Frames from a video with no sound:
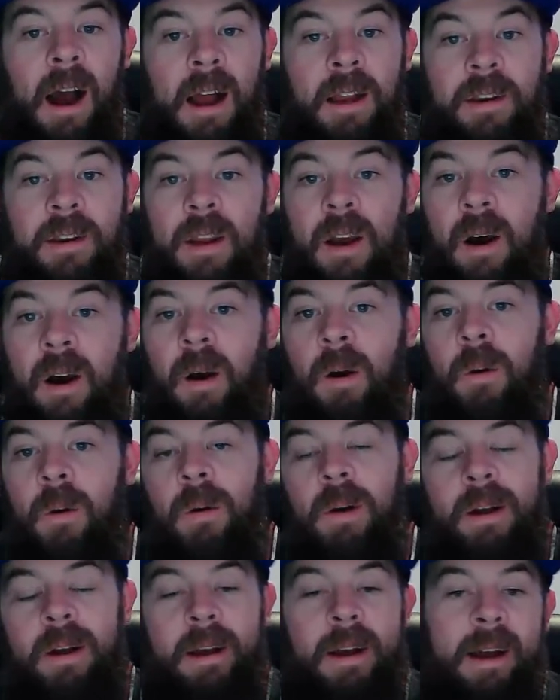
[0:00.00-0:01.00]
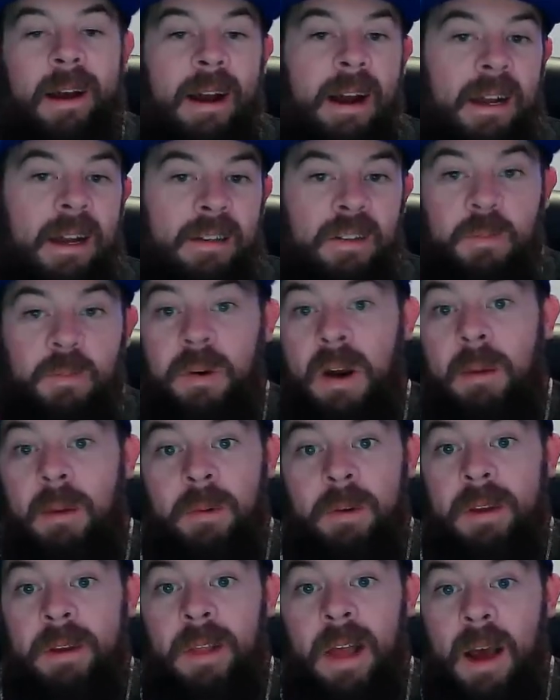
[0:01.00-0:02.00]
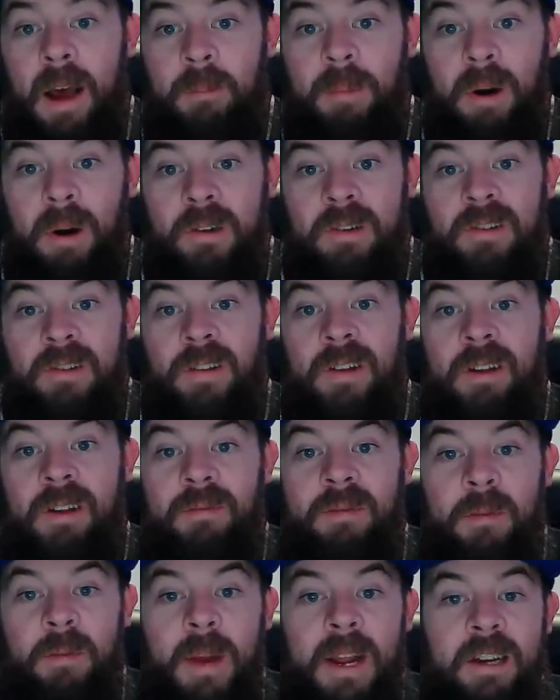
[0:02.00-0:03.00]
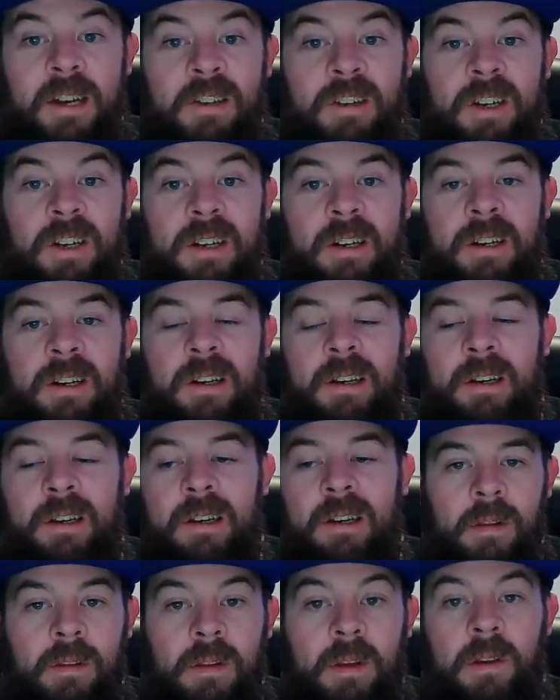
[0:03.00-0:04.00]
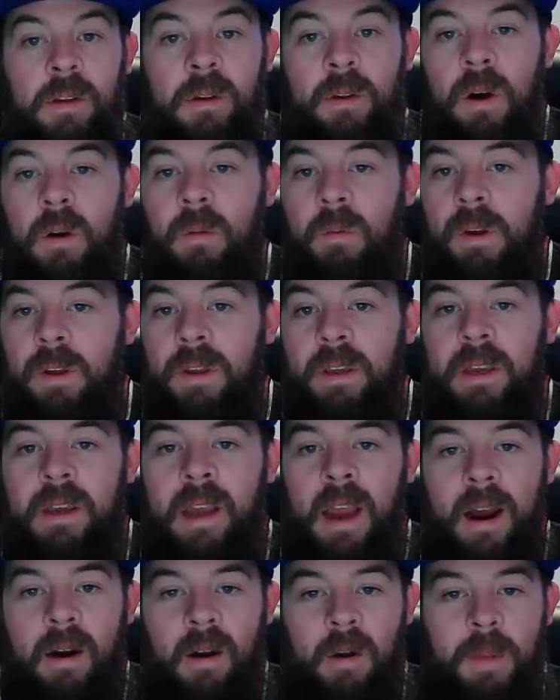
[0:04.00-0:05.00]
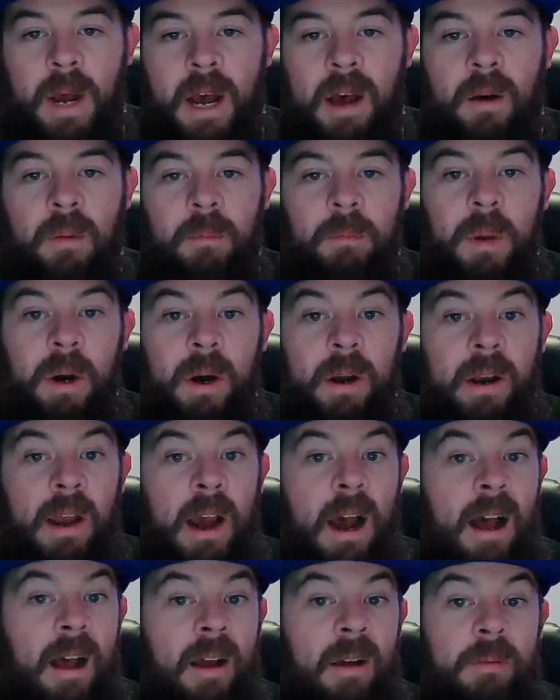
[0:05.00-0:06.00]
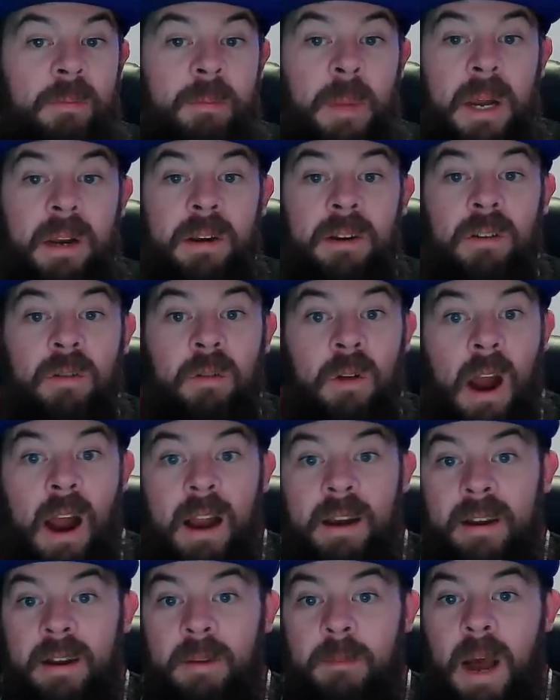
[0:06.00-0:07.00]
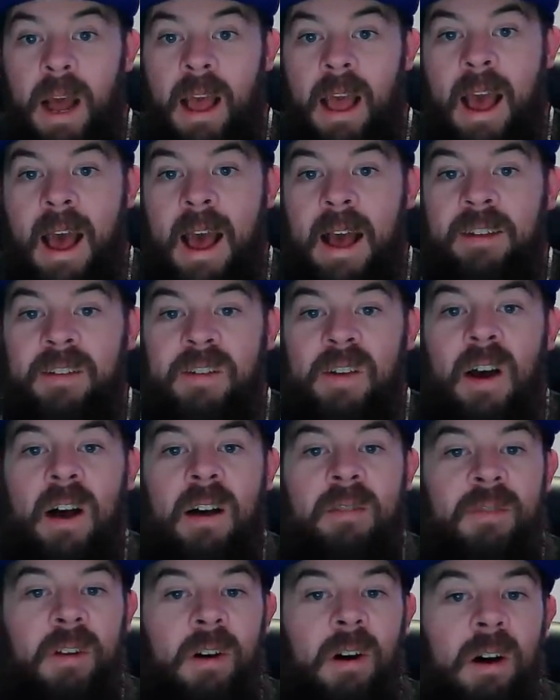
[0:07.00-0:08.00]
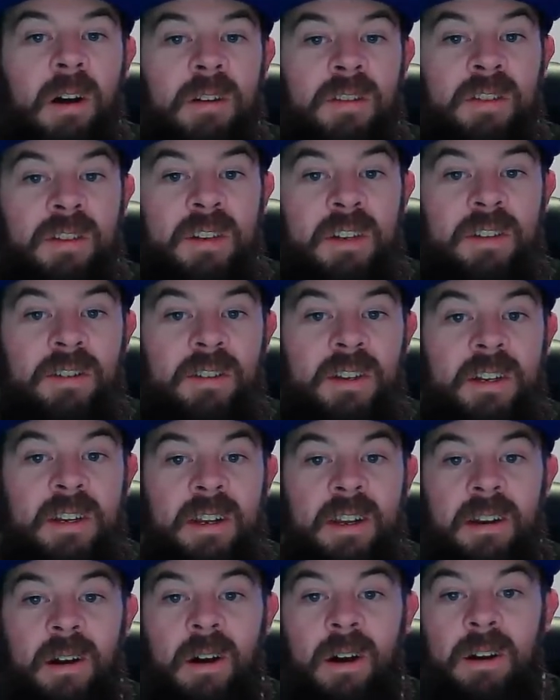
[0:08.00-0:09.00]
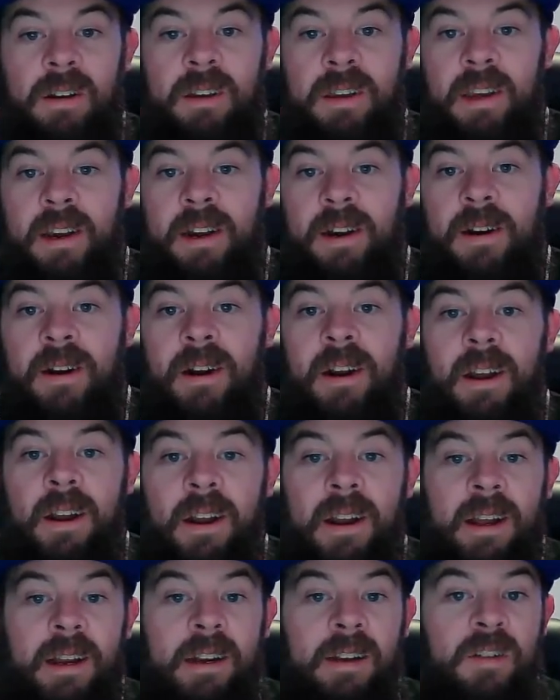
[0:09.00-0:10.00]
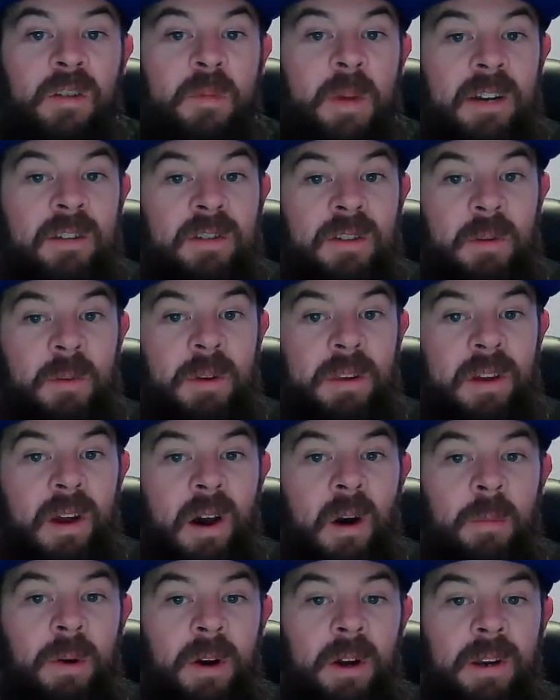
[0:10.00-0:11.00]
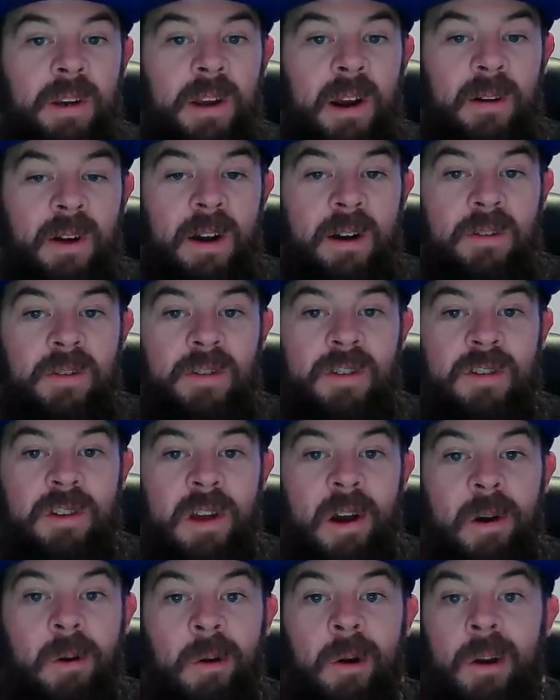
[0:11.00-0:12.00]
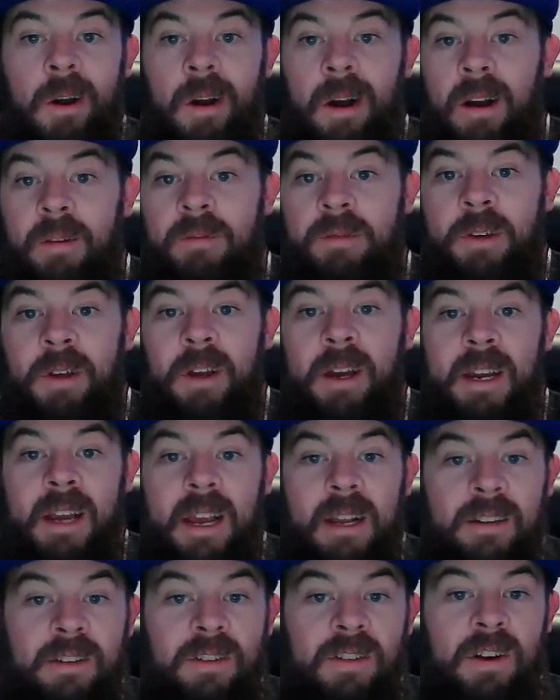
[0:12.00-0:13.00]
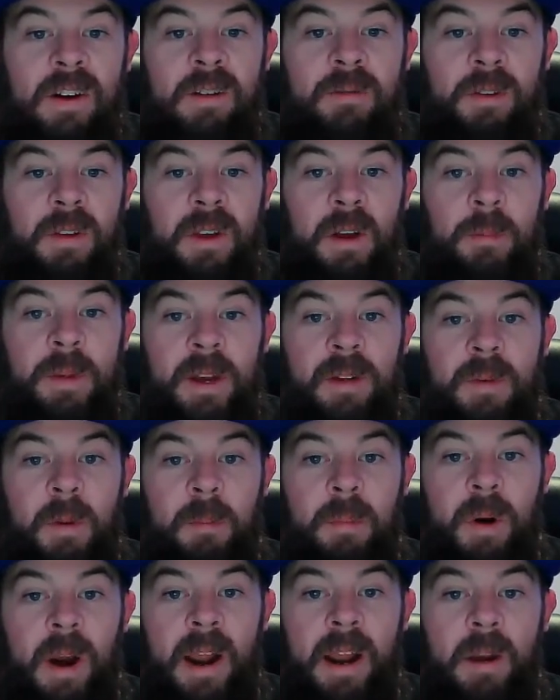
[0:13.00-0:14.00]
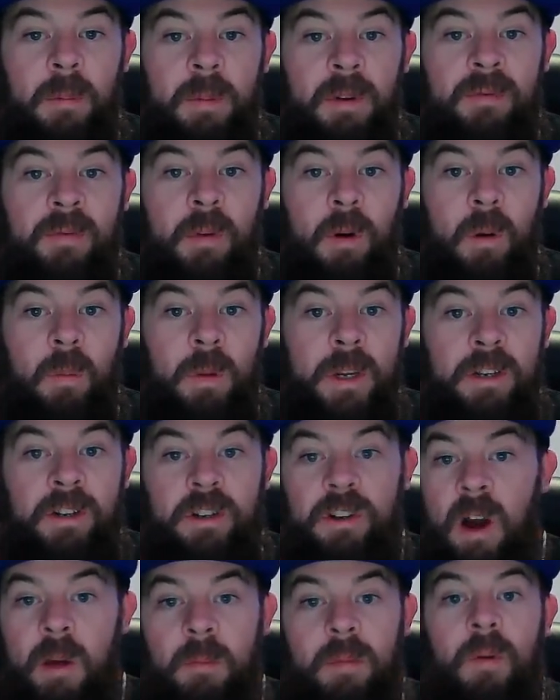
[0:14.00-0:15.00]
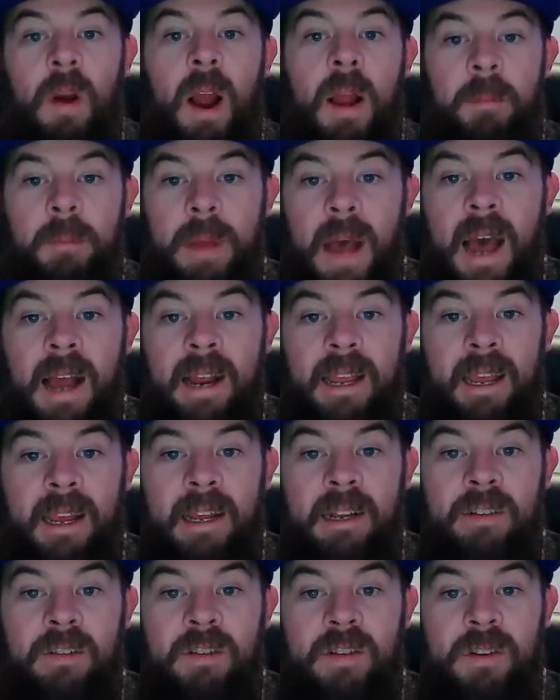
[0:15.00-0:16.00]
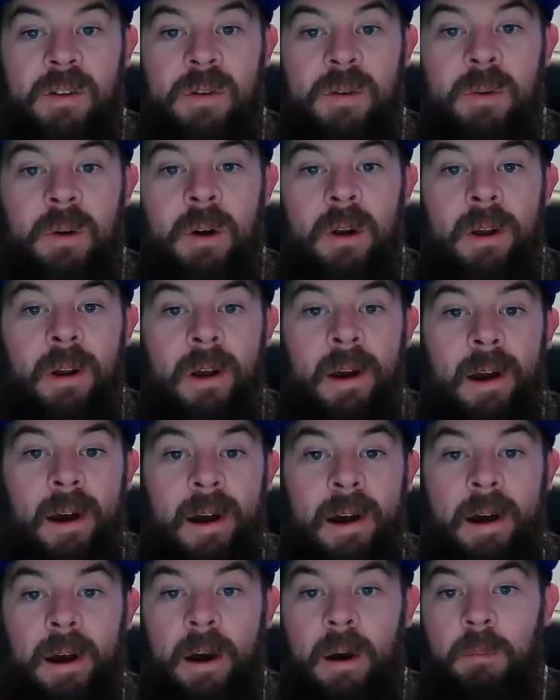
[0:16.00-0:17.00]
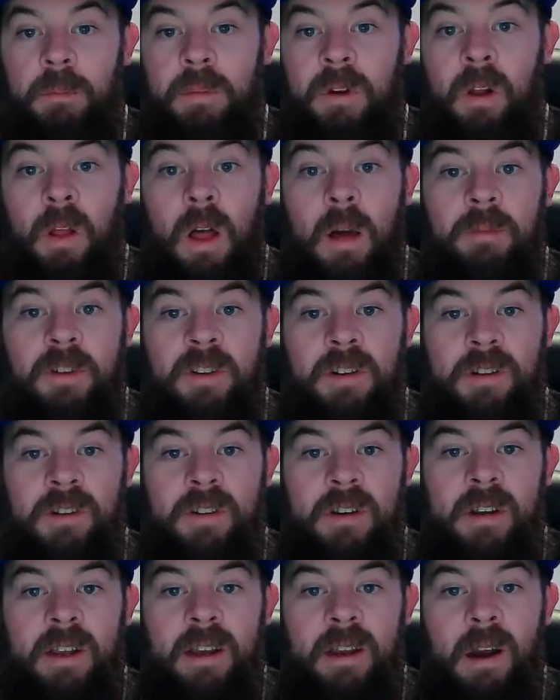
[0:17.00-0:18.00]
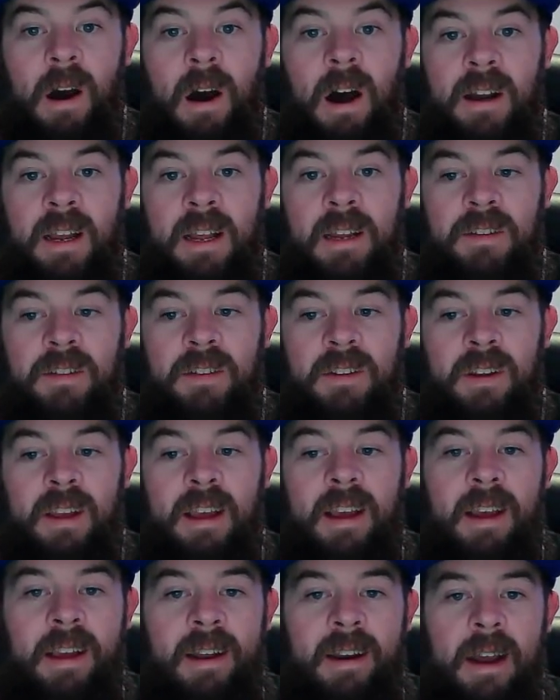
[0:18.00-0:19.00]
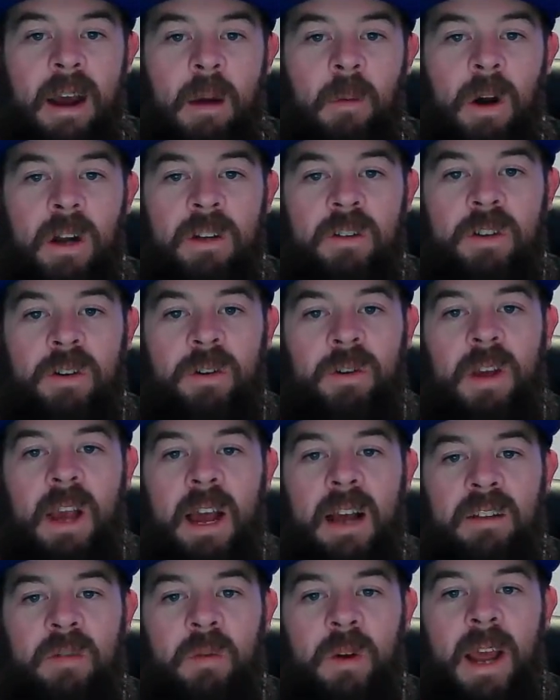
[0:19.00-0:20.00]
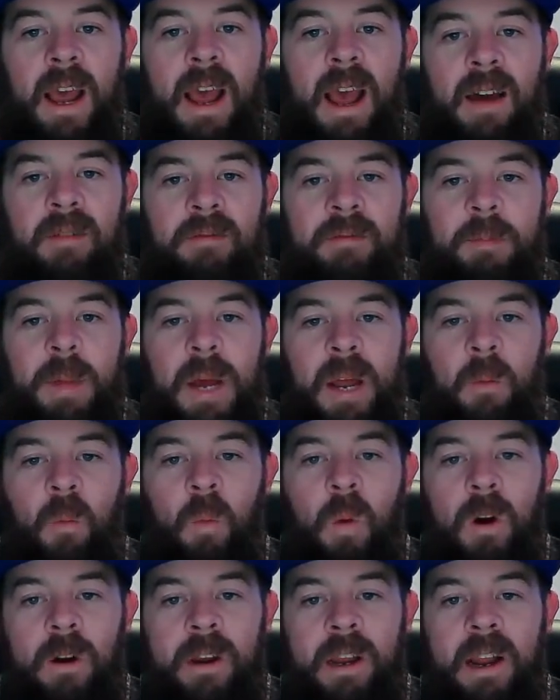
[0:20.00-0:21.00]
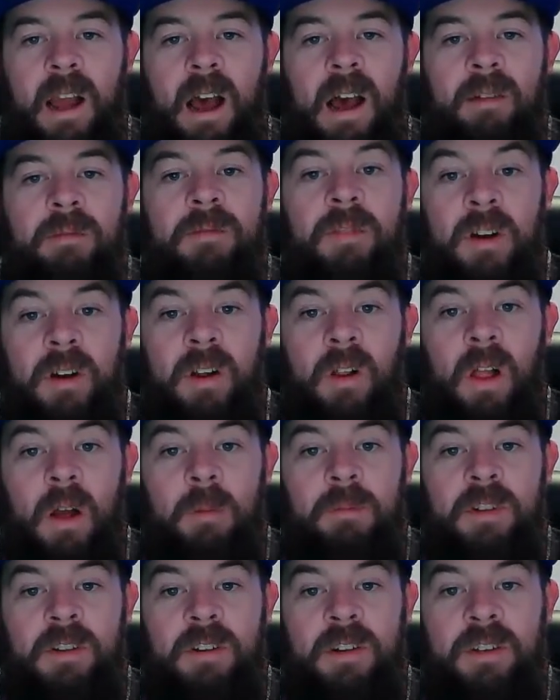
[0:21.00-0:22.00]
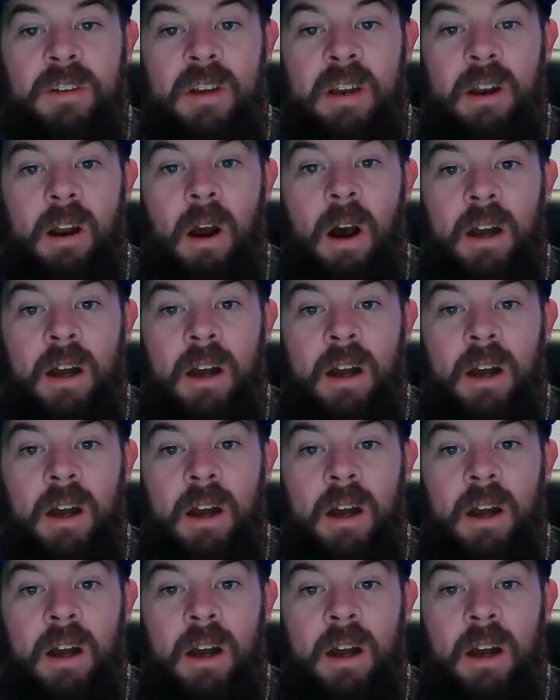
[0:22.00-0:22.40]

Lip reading: I know it's probably a lot of personal information that you don't really care about, but I've been grinding my ass off all season and all year, and especially with Copa and Euros. So I feel like I deserve a little bit of a break before we jump right back into club season in August. And I want to show you guys what I have been working on for club season in